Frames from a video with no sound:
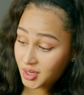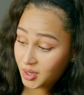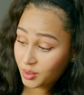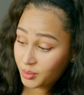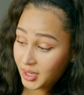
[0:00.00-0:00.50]
I
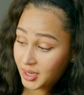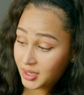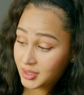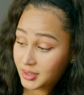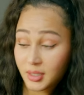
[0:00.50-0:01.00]
don't know what that
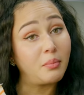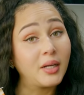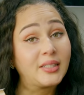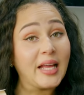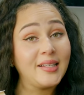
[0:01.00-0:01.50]
is,
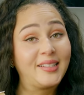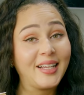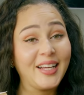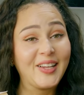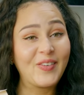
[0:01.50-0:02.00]
but it tastes
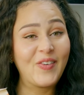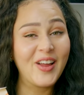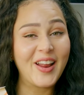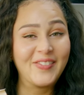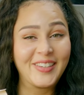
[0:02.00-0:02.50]
good,
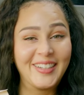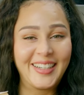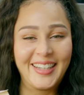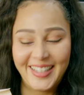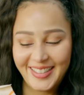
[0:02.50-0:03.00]
whatever it
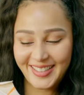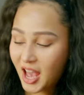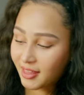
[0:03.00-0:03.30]
is.